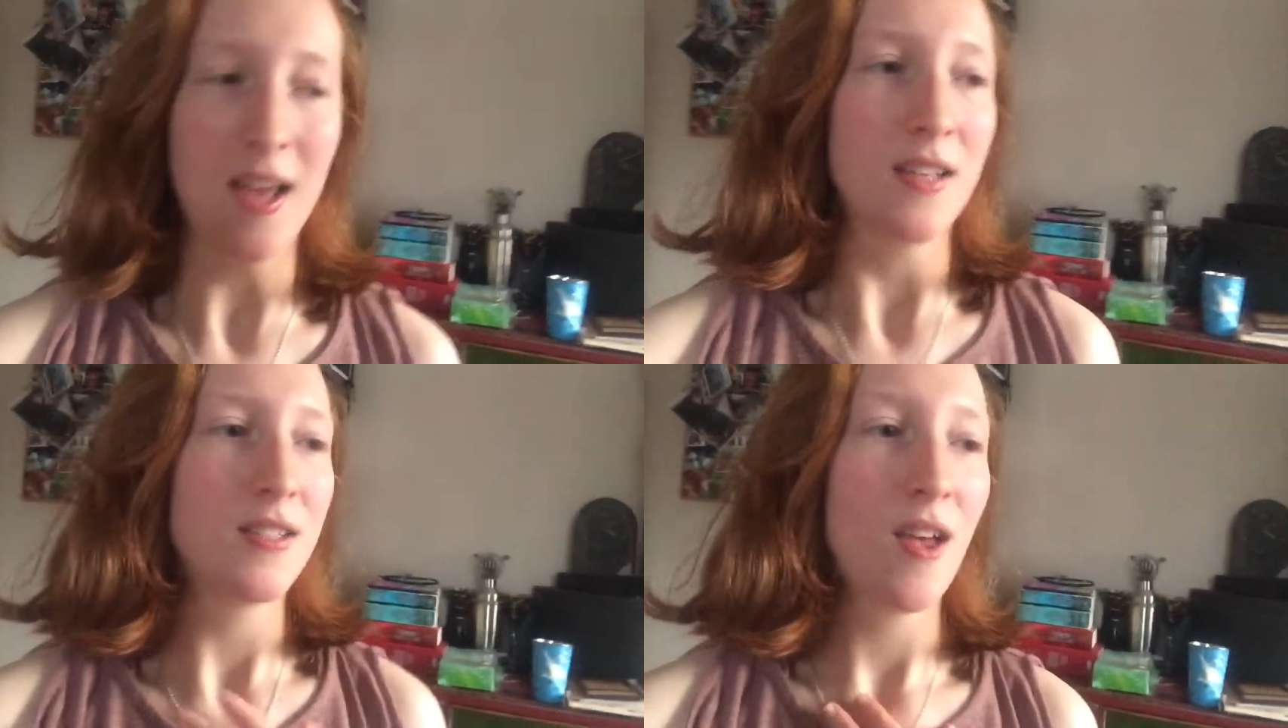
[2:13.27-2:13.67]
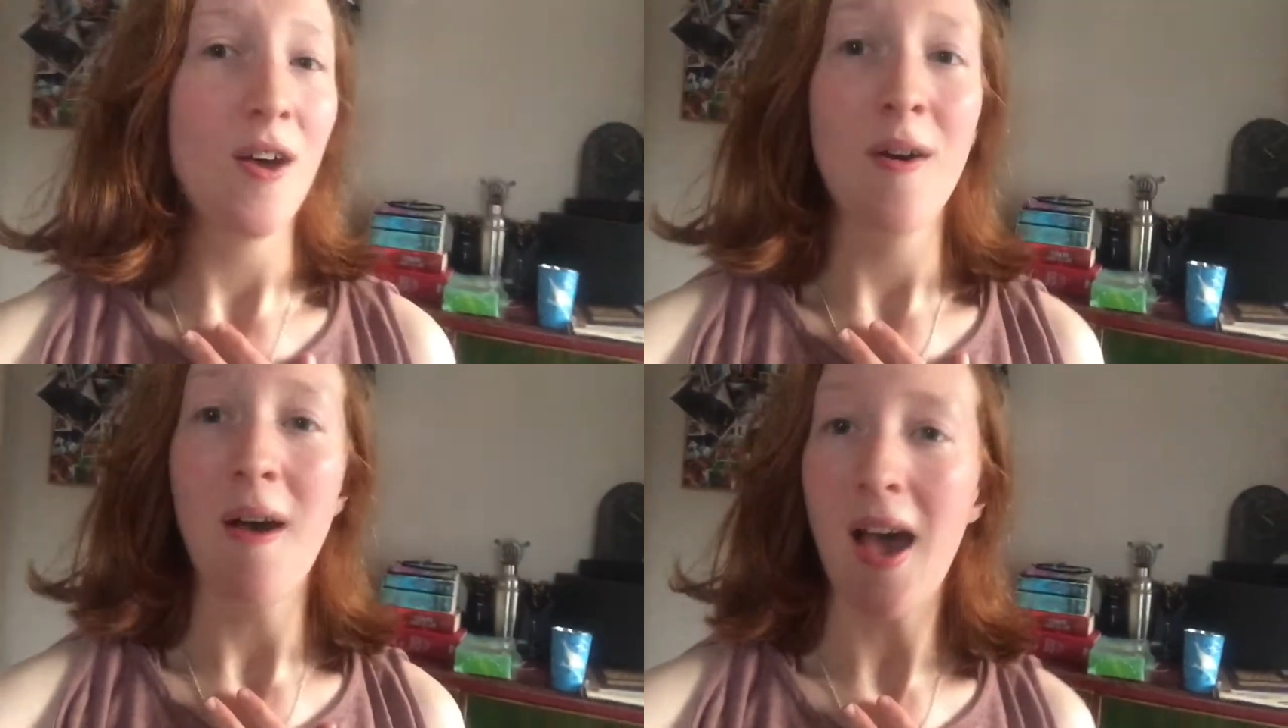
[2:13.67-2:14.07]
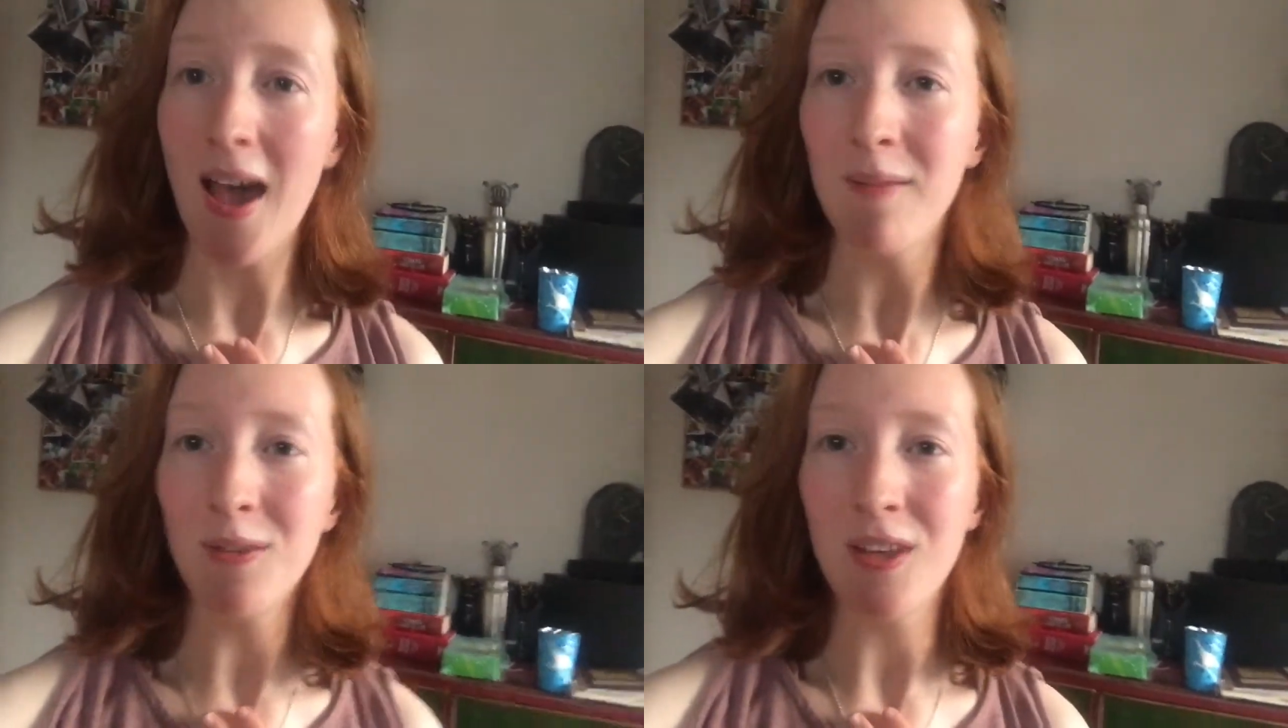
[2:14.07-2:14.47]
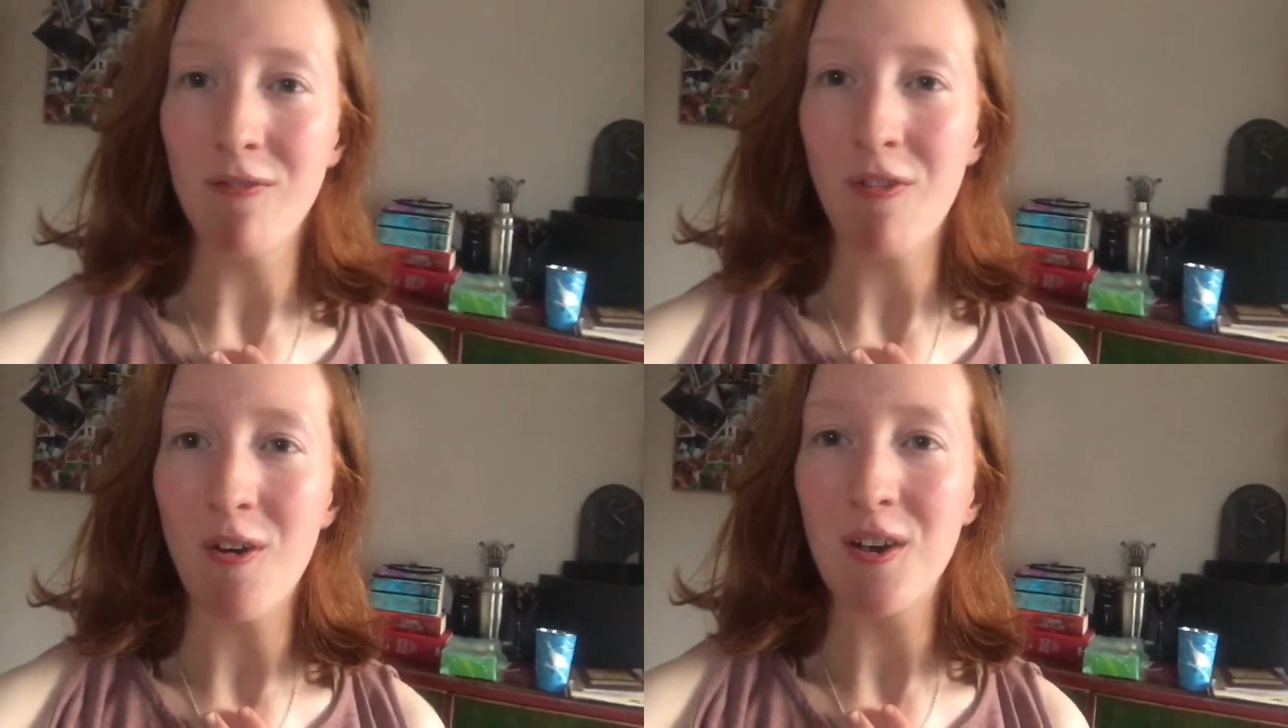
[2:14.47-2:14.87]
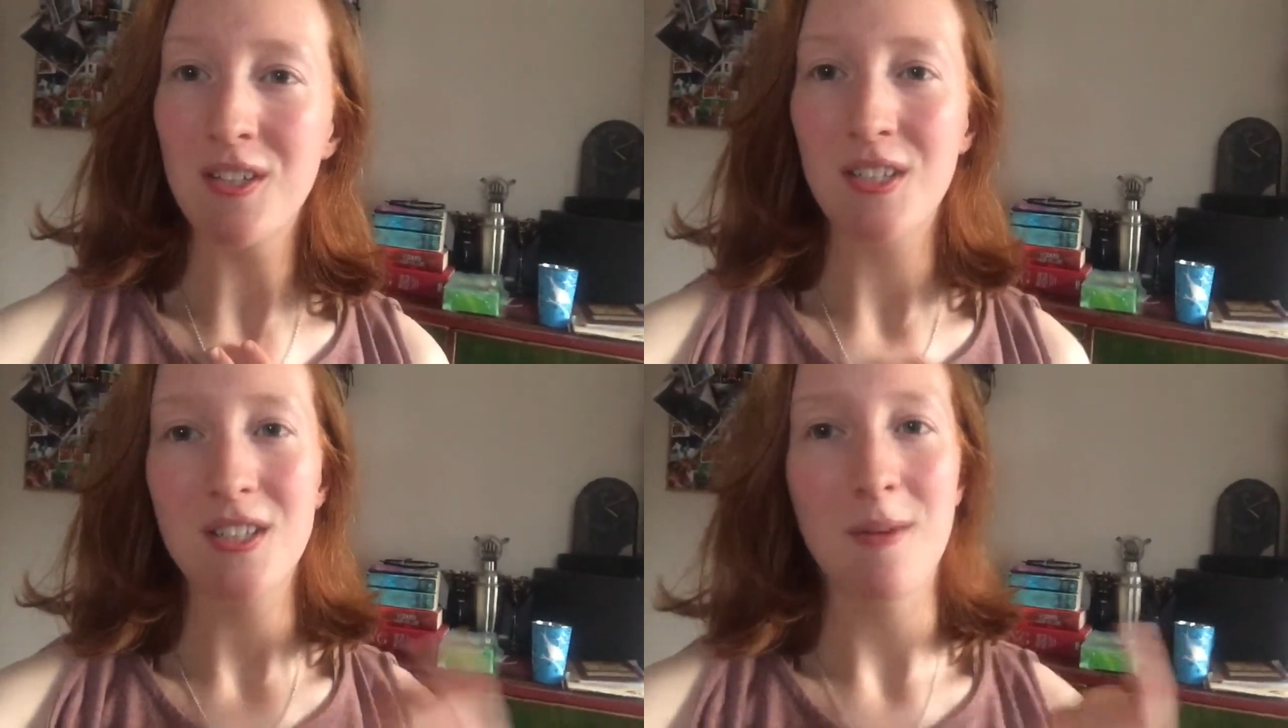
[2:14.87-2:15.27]
So I'm looking forward
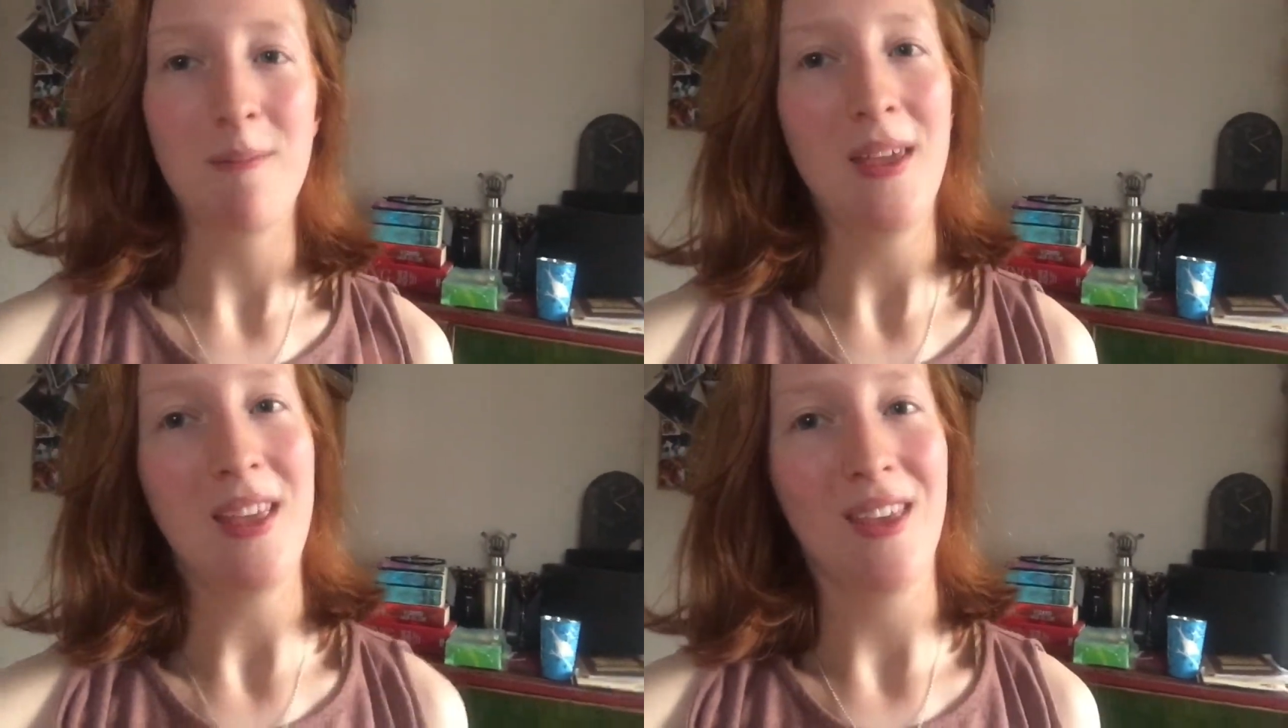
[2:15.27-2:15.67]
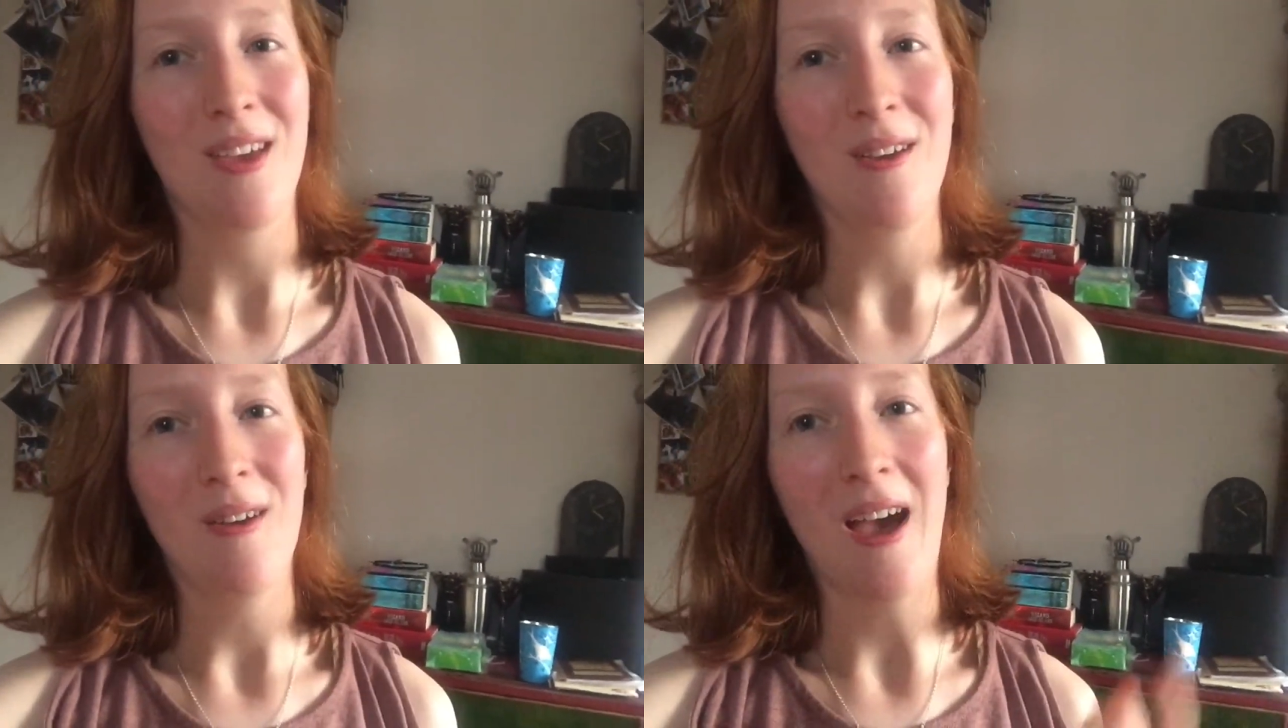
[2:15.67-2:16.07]
to meeting you.